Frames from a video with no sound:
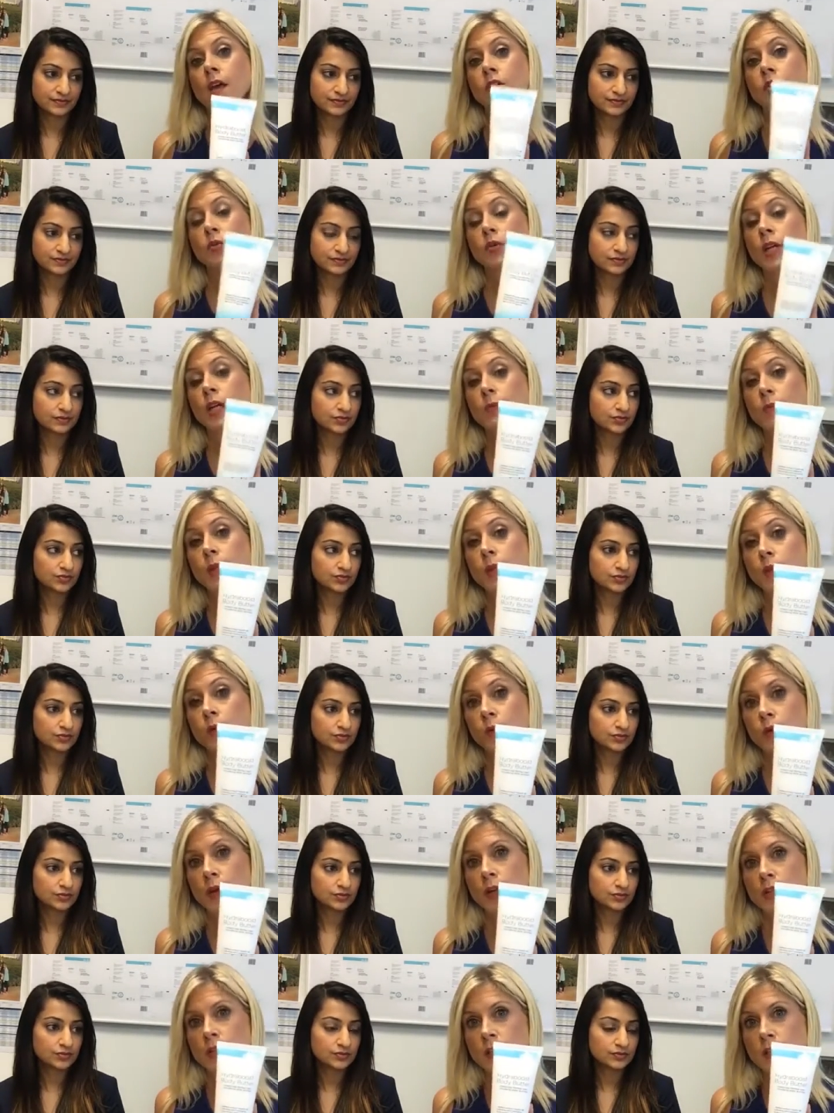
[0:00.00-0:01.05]

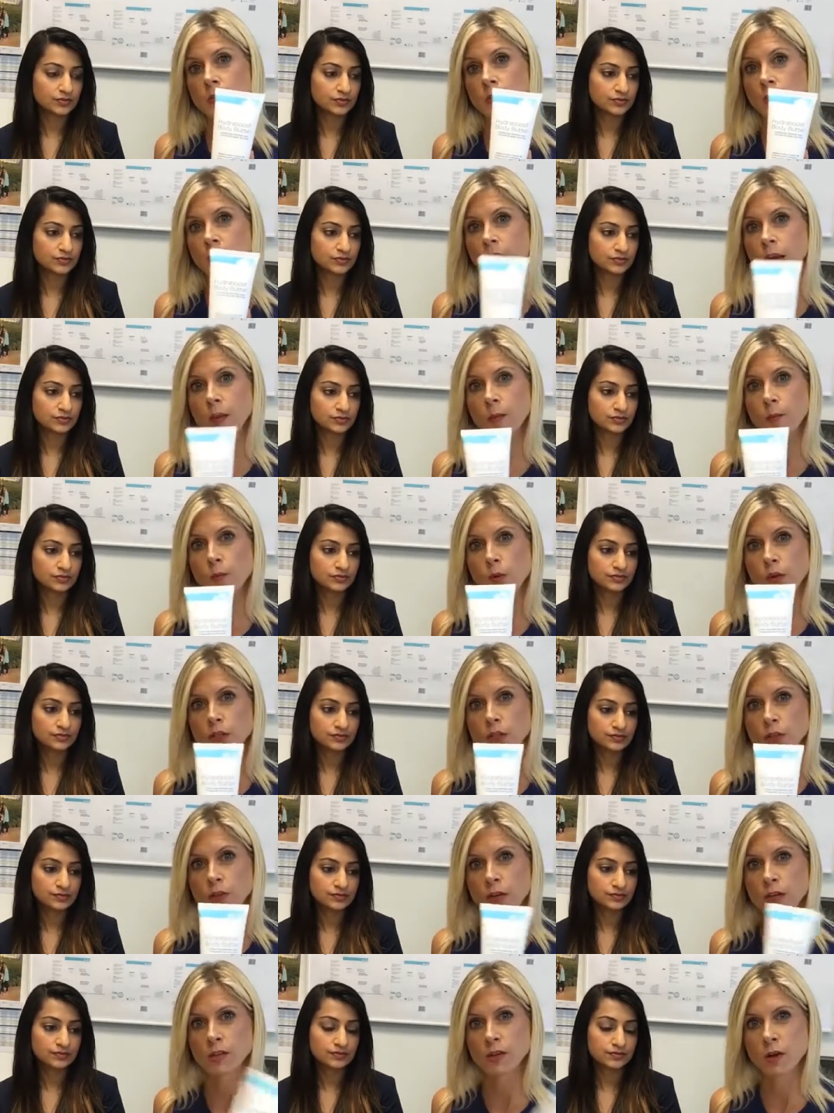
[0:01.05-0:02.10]
Speaker 1: treatment-oriented body
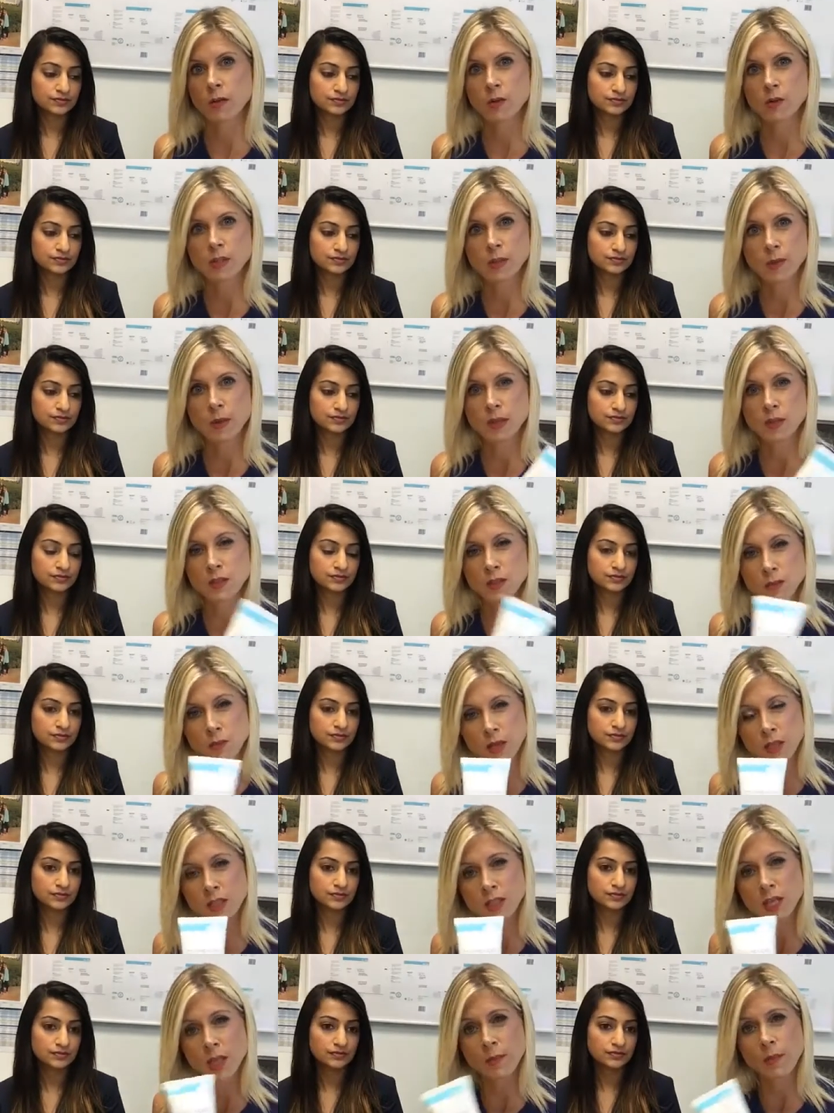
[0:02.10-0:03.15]
moisturizer. I won't spend too
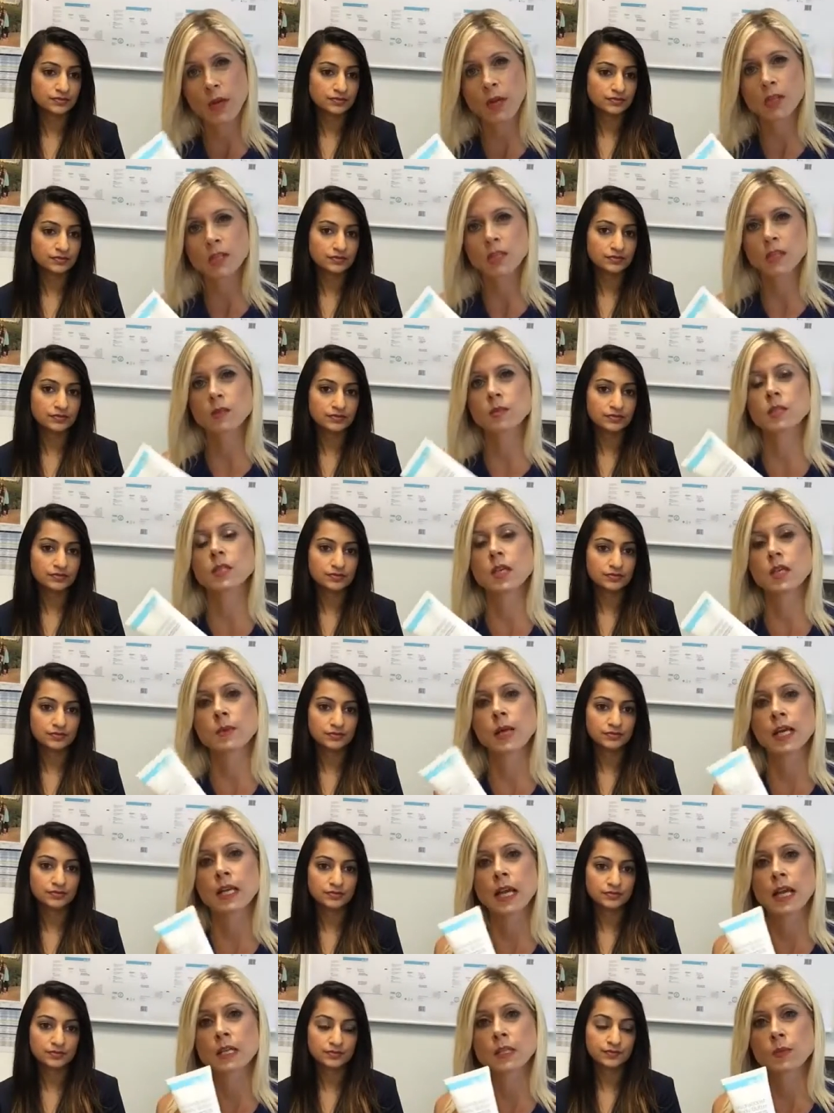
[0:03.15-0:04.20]
much time on it since we talked
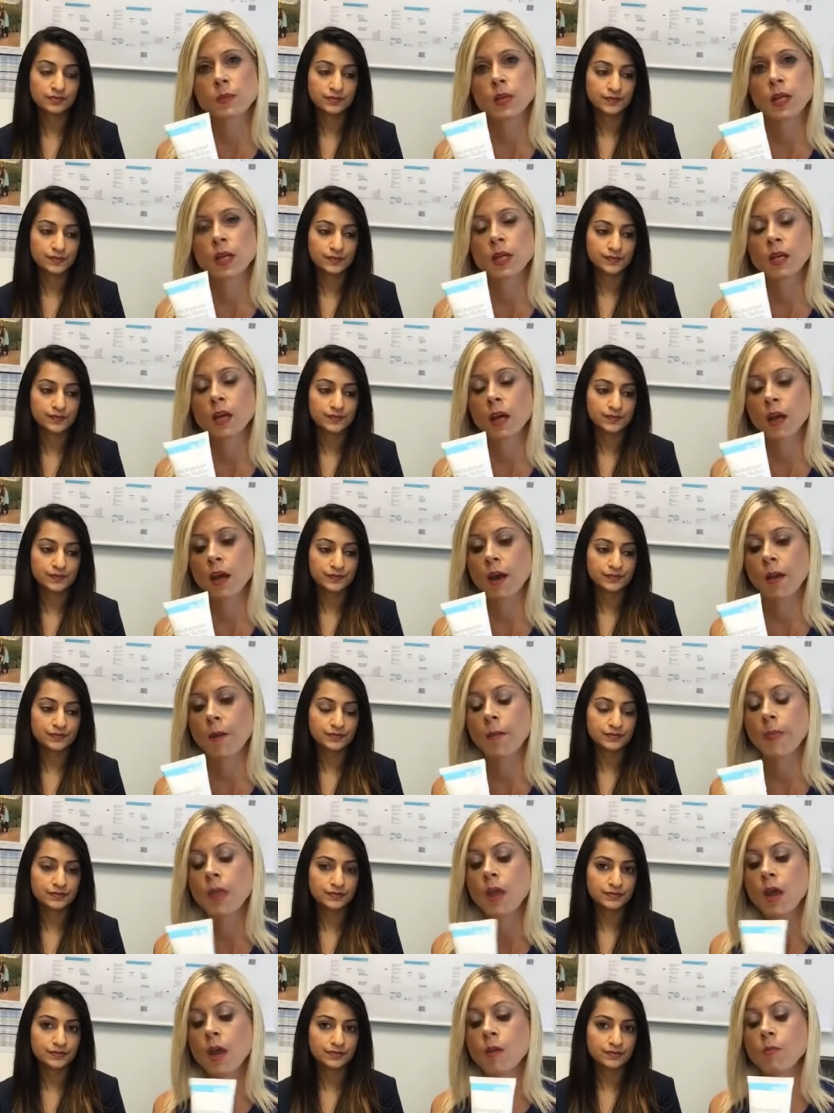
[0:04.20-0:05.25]
about it last week,
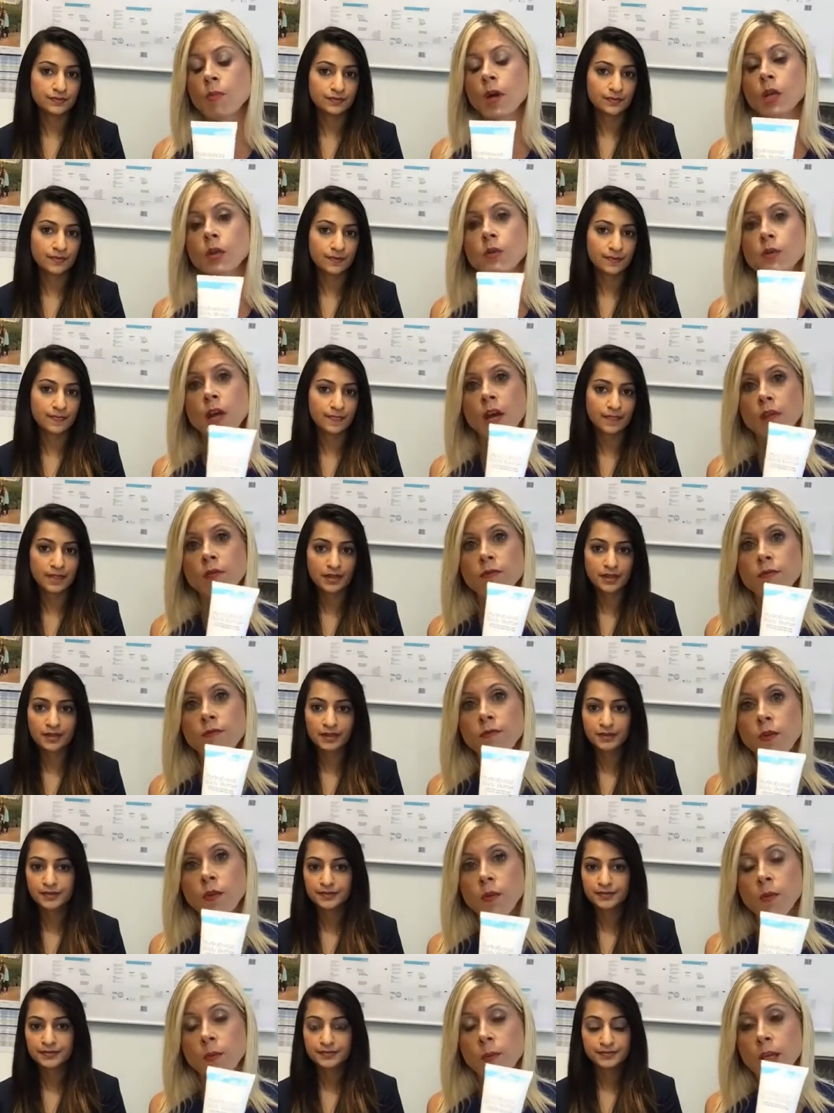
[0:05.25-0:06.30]
um, but you get
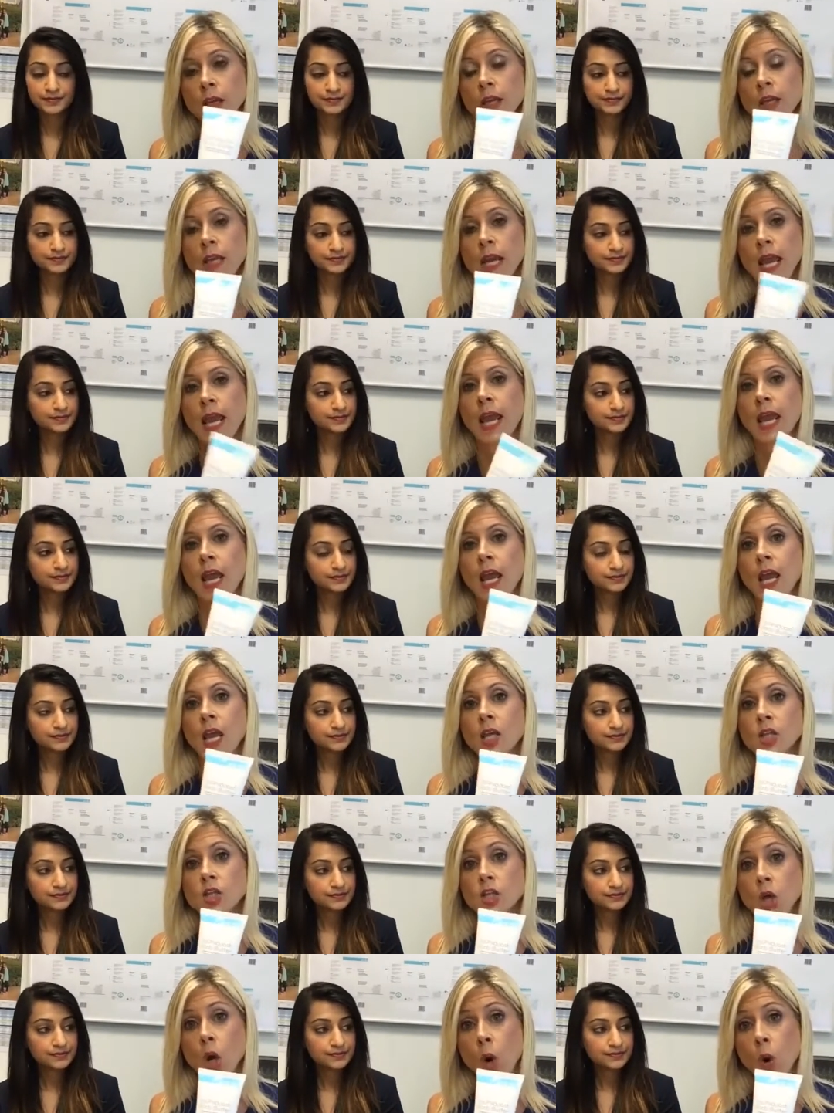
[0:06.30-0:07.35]
firming
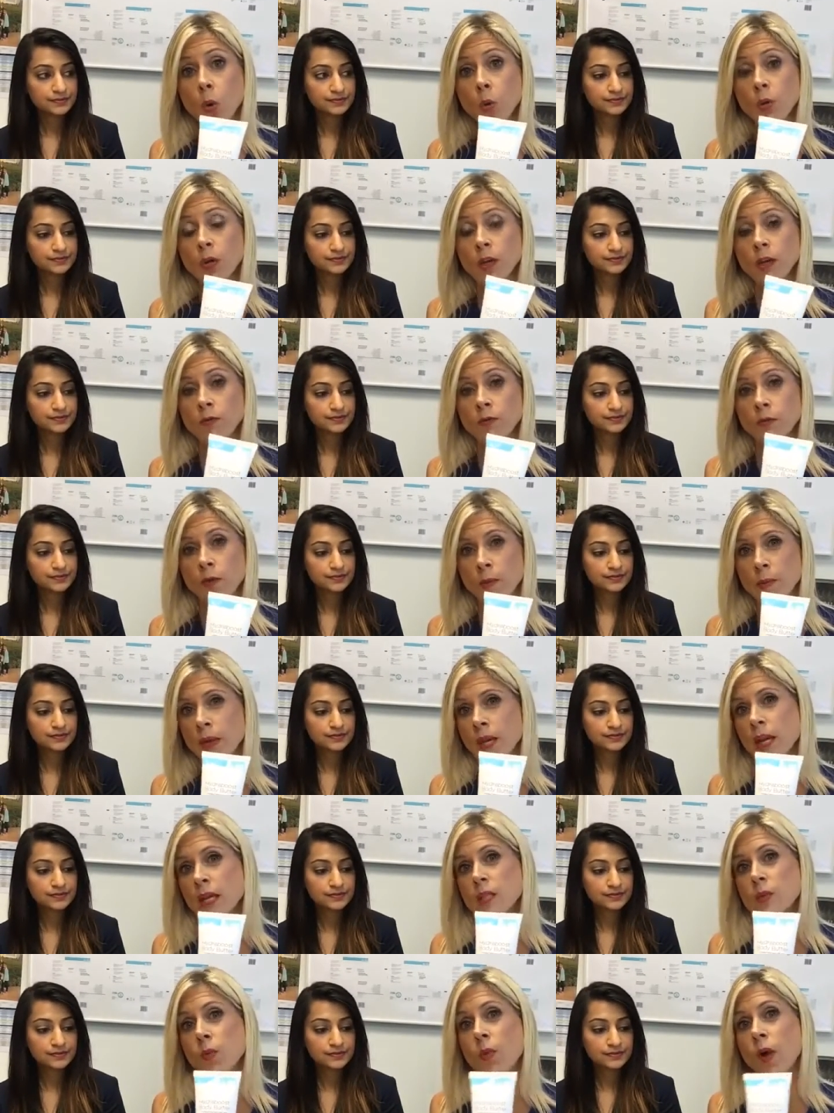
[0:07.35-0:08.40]
and toning from it as